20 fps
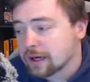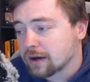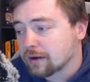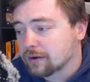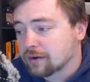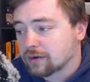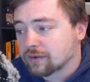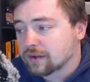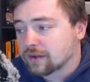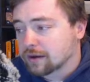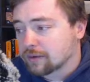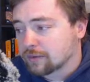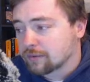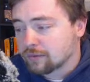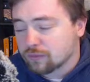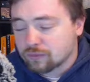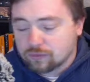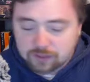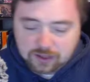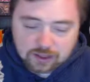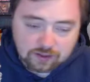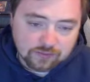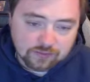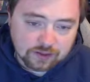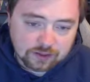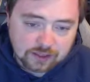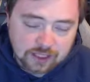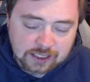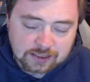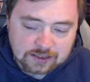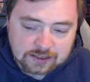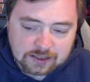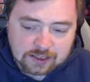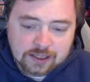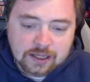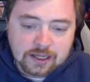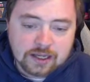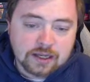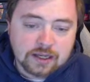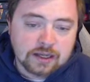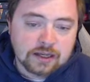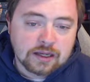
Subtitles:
counters that benefit Lexi.